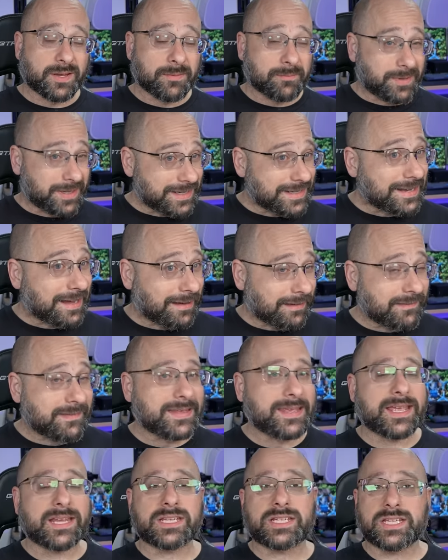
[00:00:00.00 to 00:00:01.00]
but not
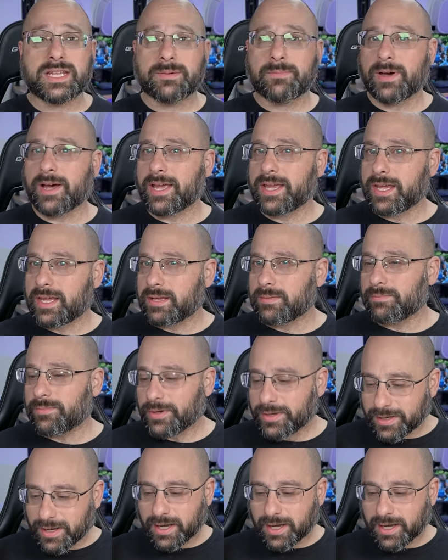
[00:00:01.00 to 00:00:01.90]
the HDMI input.